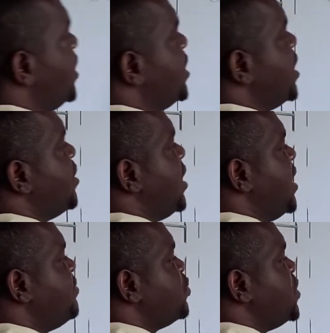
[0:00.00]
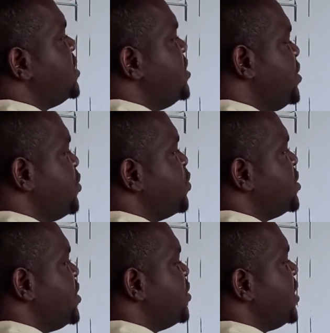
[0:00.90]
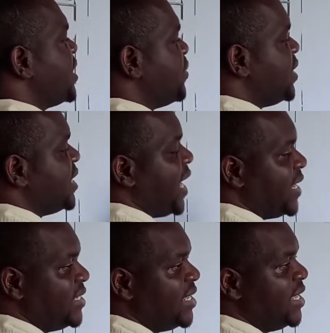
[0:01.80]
Here you are left with 0. 0 take away 9